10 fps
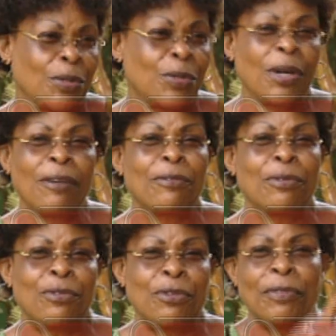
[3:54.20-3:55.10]
You have
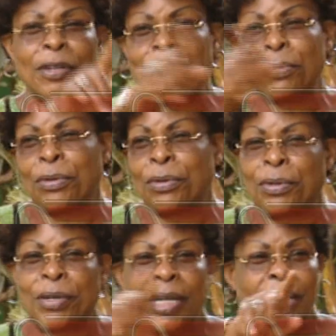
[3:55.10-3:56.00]
driven through
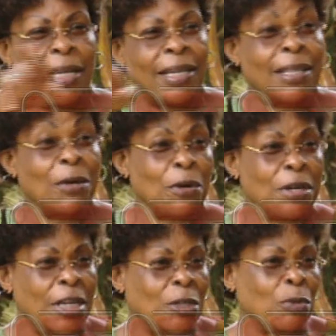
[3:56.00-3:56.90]
the
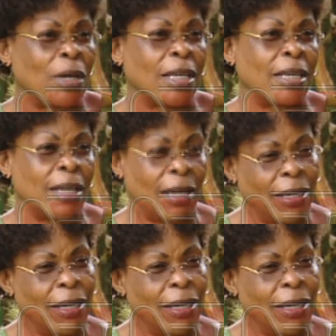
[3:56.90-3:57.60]
road network here.